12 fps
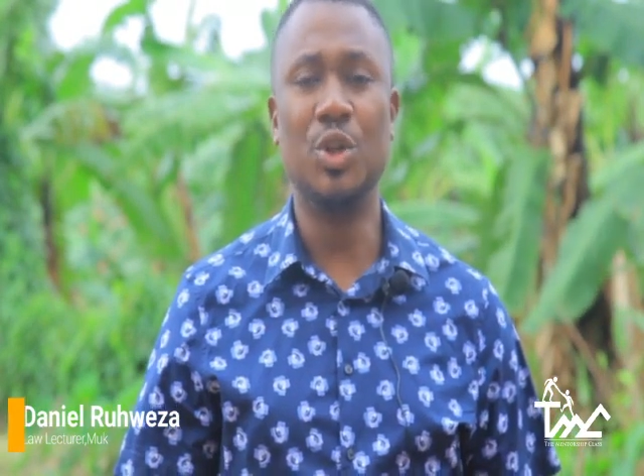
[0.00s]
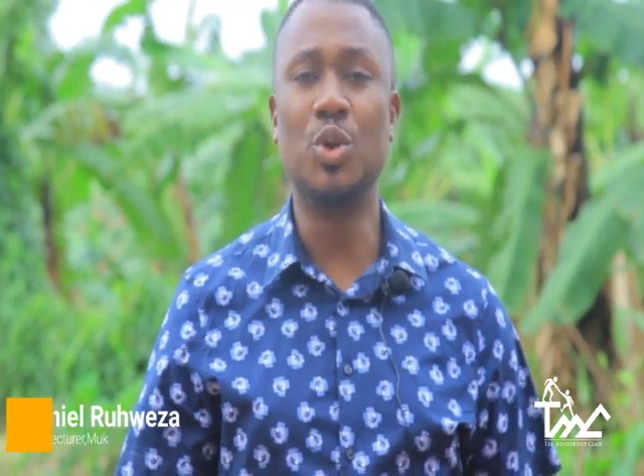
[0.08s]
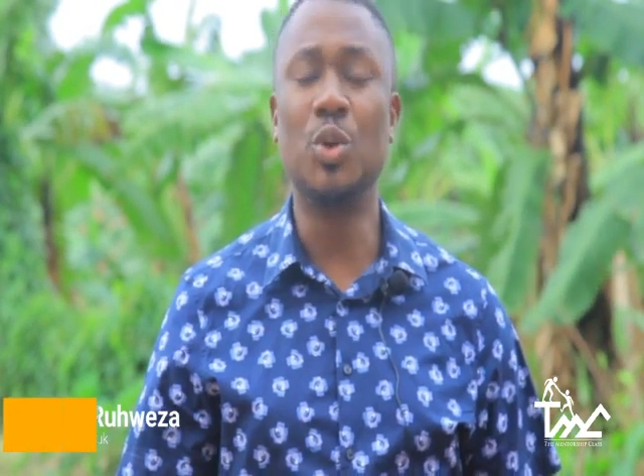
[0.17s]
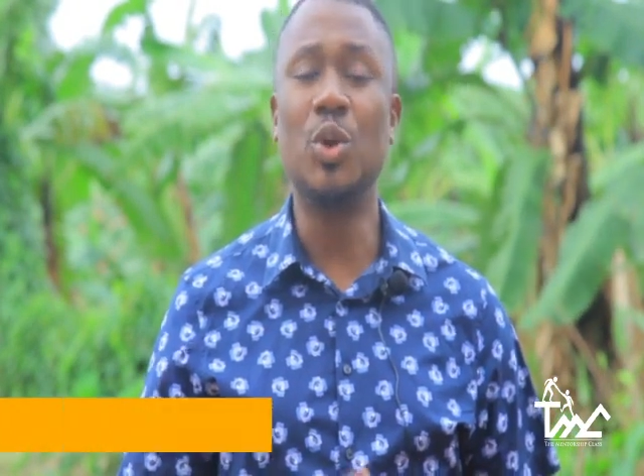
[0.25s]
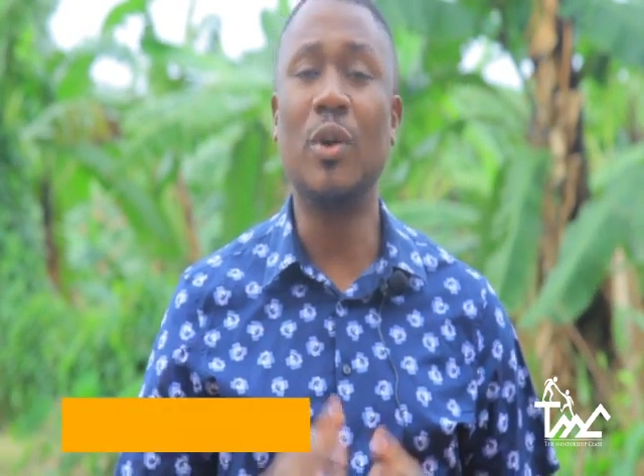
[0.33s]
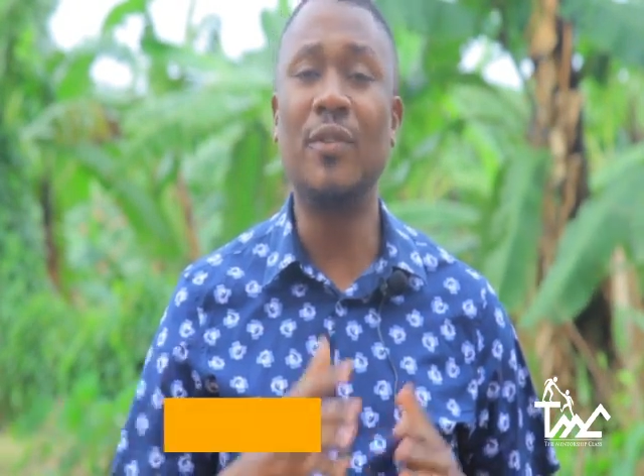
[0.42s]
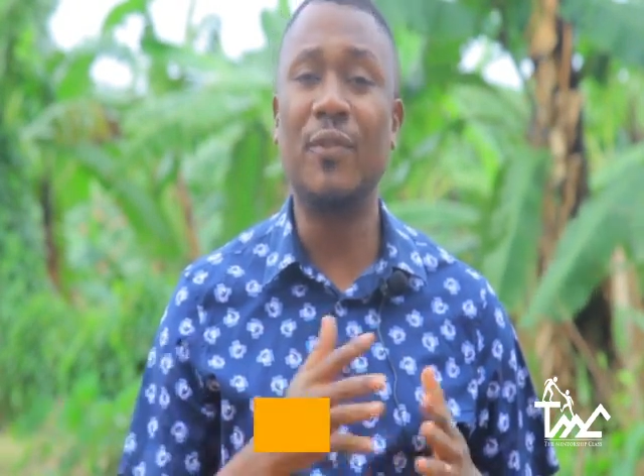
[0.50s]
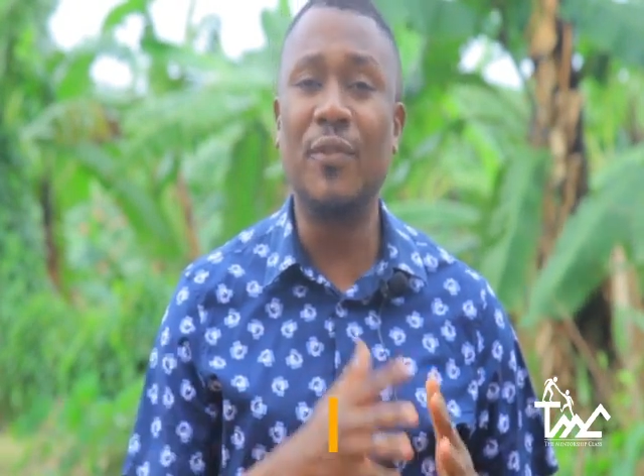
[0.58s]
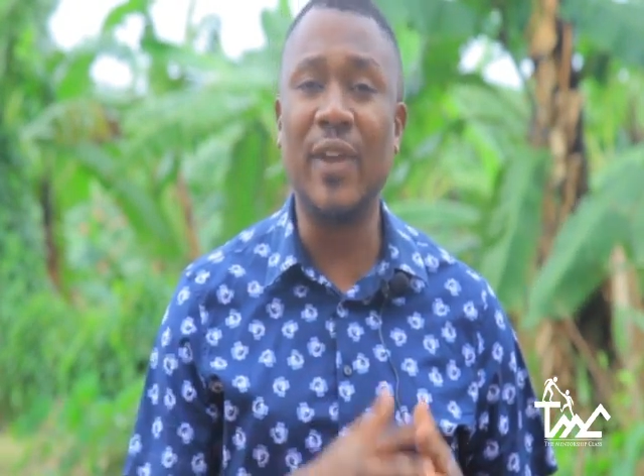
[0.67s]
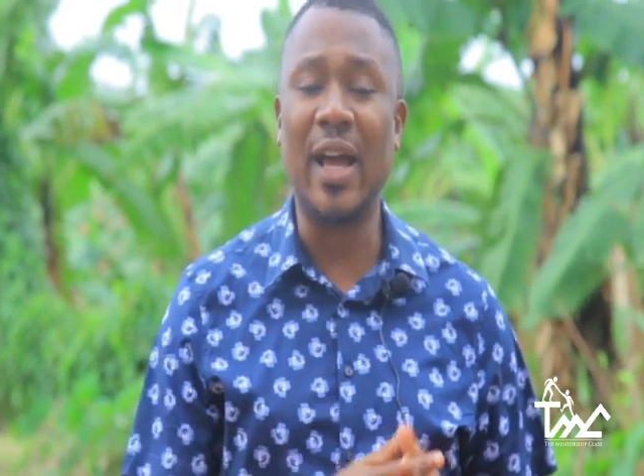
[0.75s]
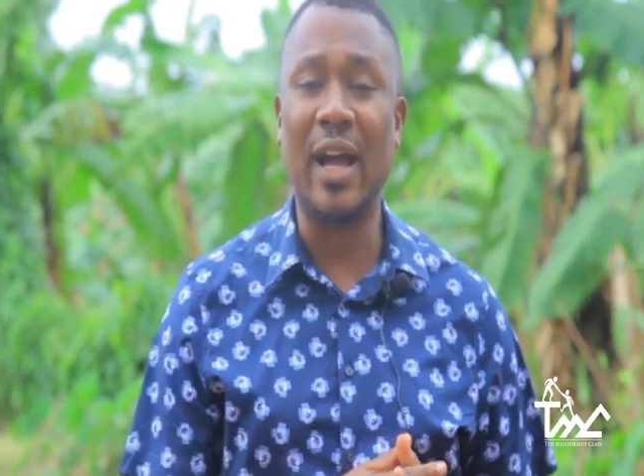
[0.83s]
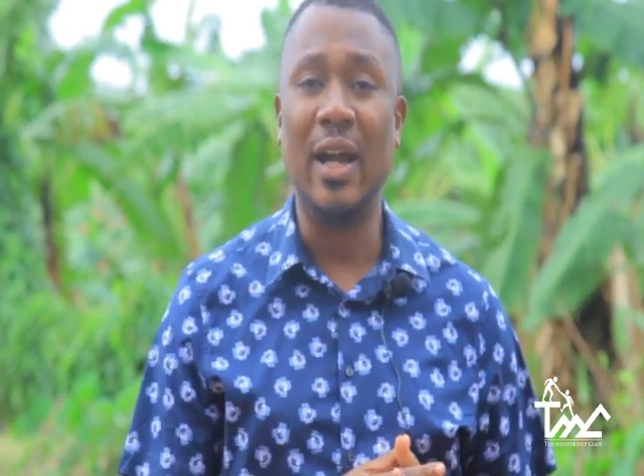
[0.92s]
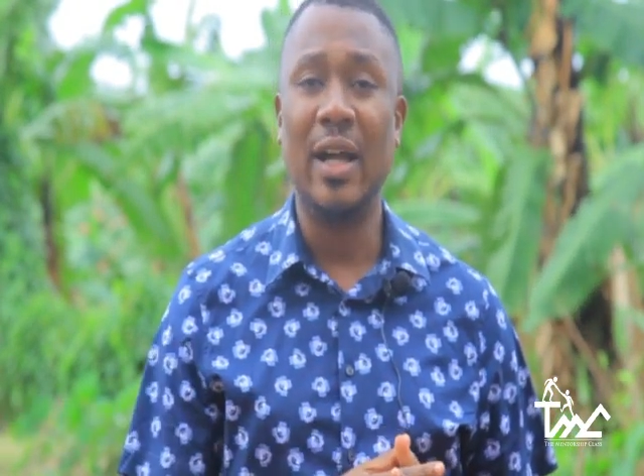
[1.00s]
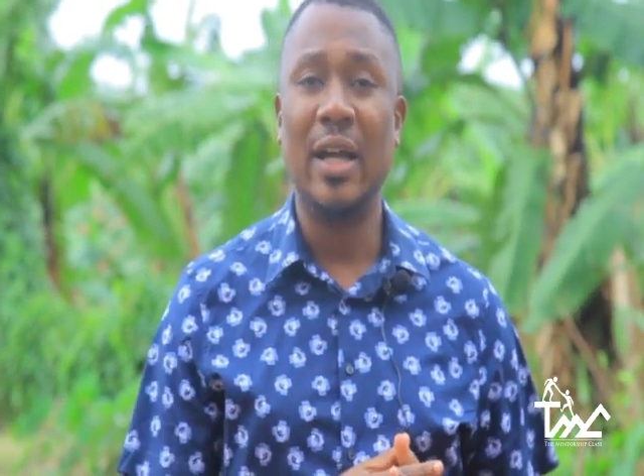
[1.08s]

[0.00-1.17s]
Do not fear.